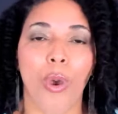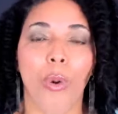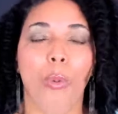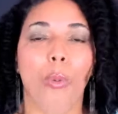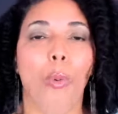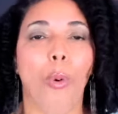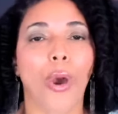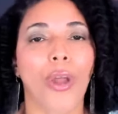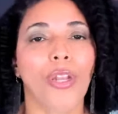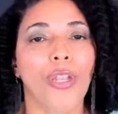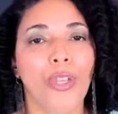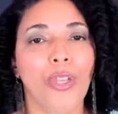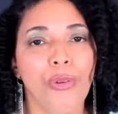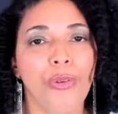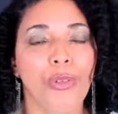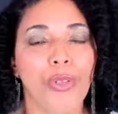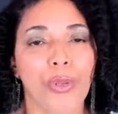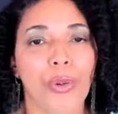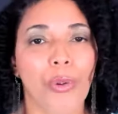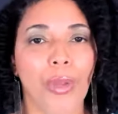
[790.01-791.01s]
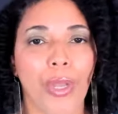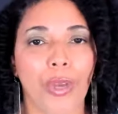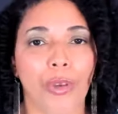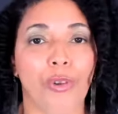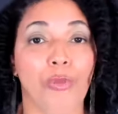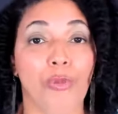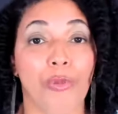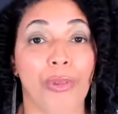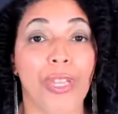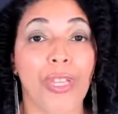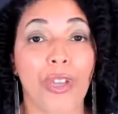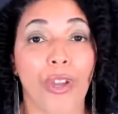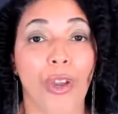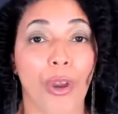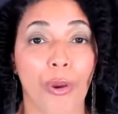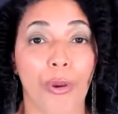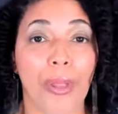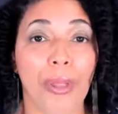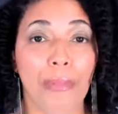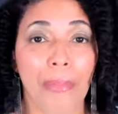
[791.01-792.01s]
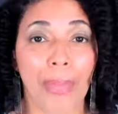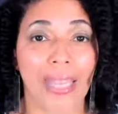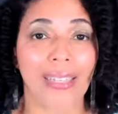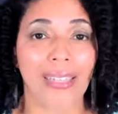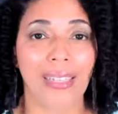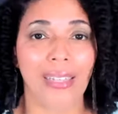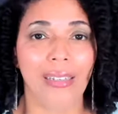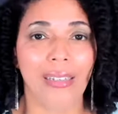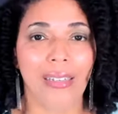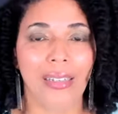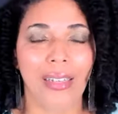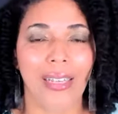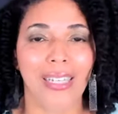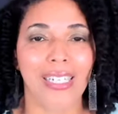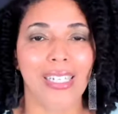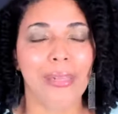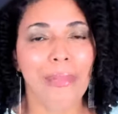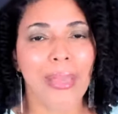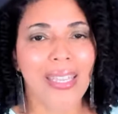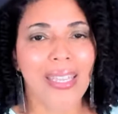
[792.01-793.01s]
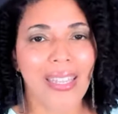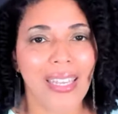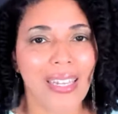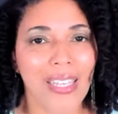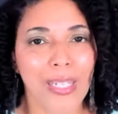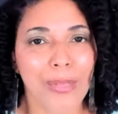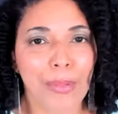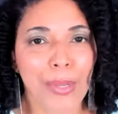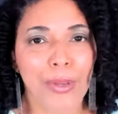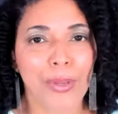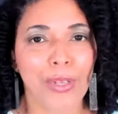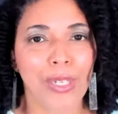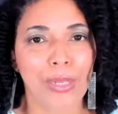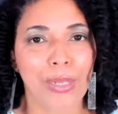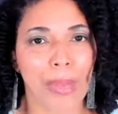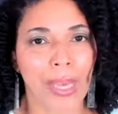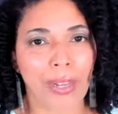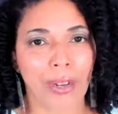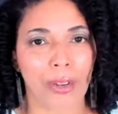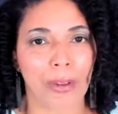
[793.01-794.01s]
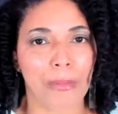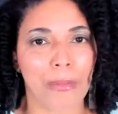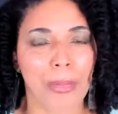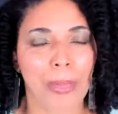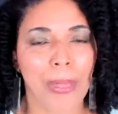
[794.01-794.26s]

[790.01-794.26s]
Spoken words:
what are you doing on a reoccurring basis to make that experience better?